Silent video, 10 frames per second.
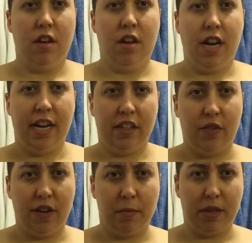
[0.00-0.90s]
It's
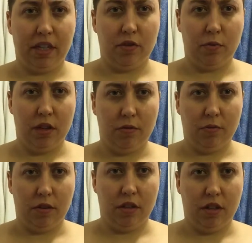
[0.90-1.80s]
funny because when
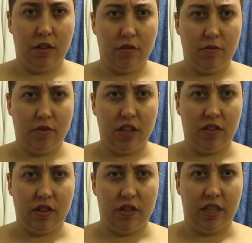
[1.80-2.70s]
this
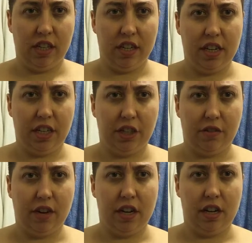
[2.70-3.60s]
little indentation
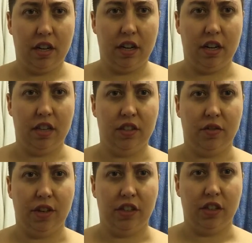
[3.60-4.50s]
right here is
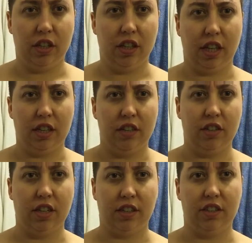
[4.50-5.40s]
eventually, like, you
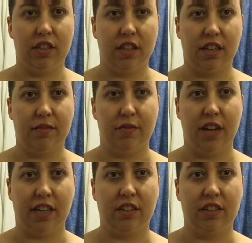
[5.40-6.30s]
can actually see I can
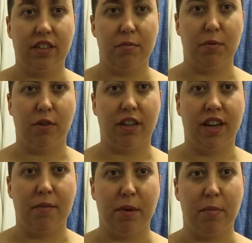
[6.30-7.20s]
flex because I've been working
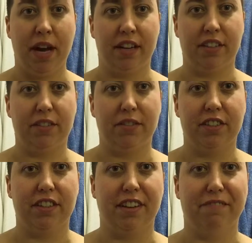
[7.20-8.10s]
out my pecs,
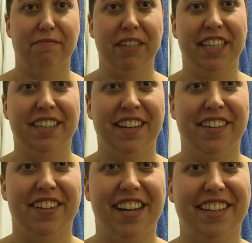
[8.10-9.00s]
which I really kind of
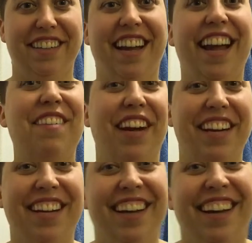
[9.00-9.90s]
like. Anyway,
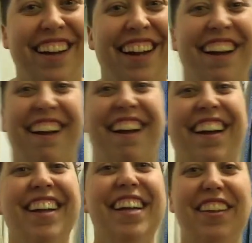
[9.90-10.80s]

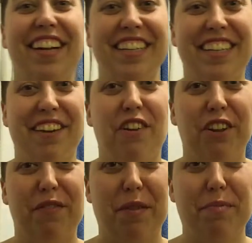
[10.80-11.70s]
like I said, all
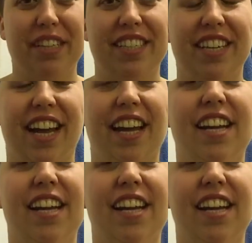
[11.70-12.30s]
over the place today.